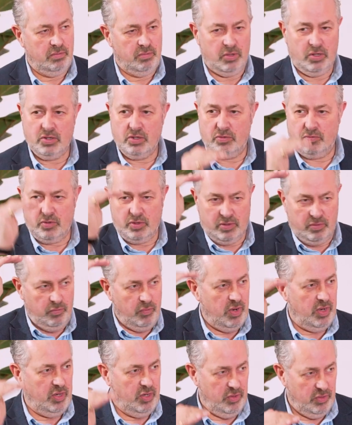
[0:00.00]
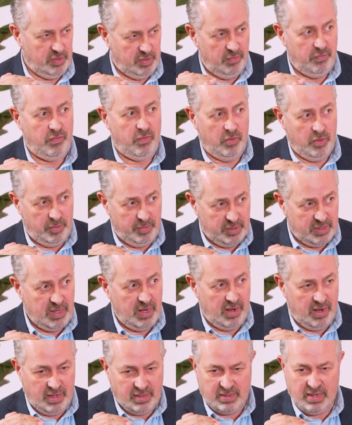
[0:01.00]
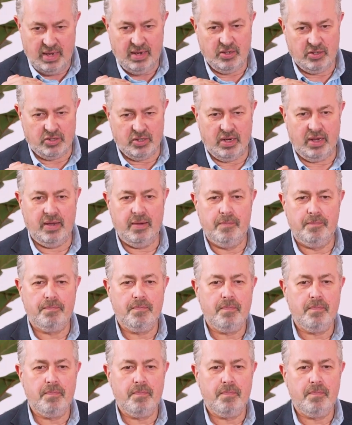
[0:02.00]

because we're using 40% less energy.